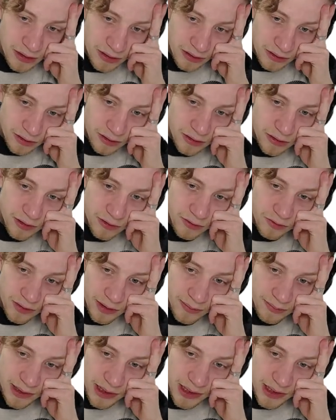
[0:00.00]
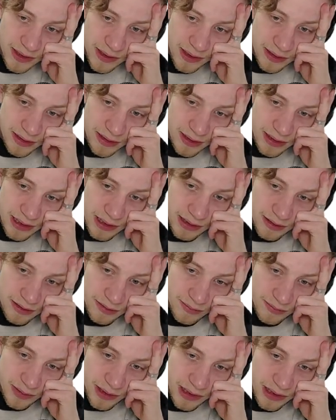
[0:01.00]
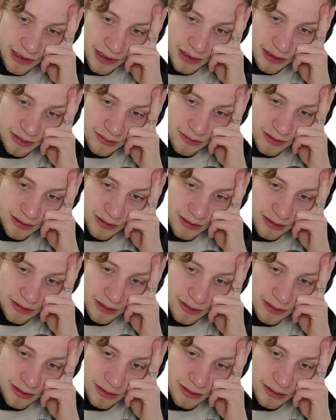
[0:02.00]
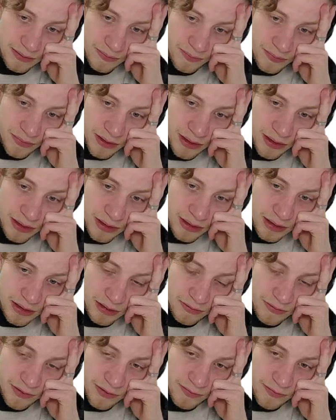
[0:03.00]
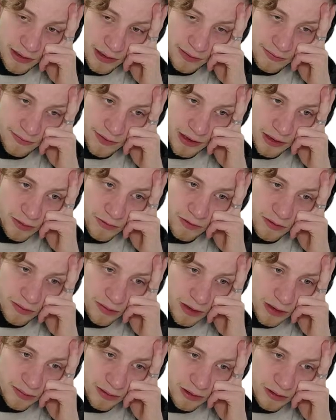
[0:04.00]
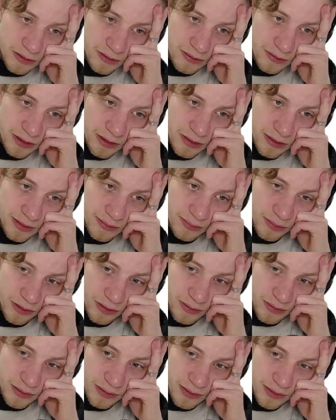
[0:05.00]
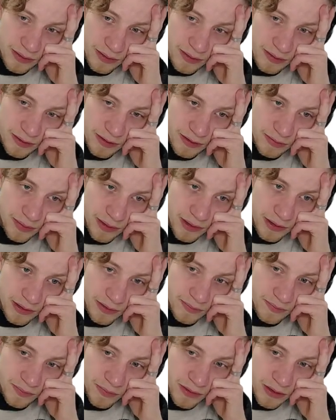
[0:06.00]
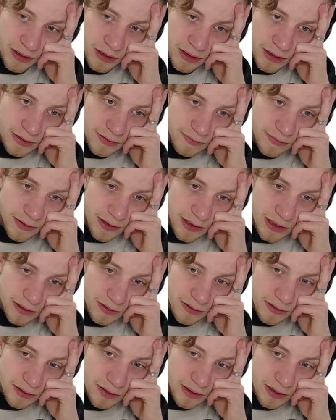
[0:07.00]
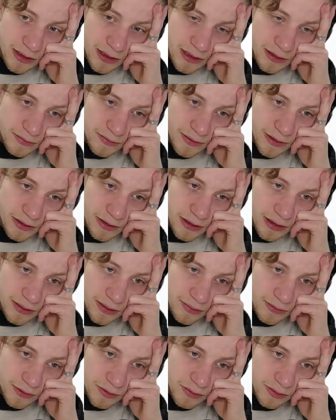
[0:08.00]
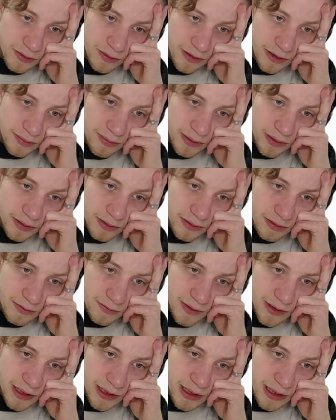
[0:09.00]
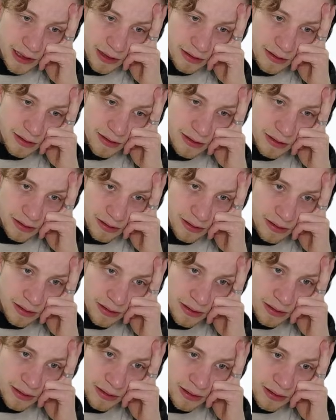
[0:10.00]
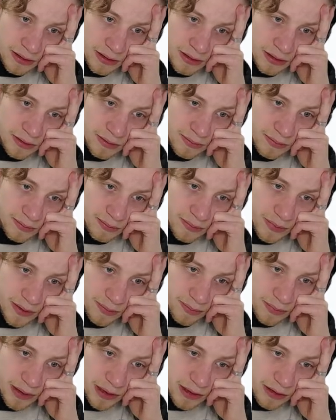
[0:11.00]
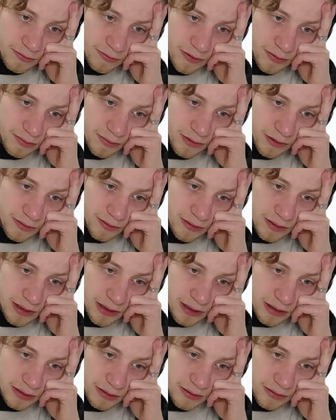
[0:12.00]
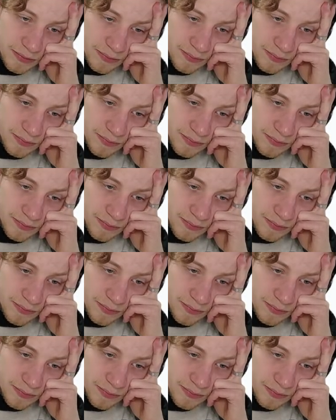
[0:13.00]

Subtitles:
Goal is to immerse and relax the player. Everything available from the time. That's not really important as a design pillar. I think that's it when it comes to design pillars that we had prepared from the start.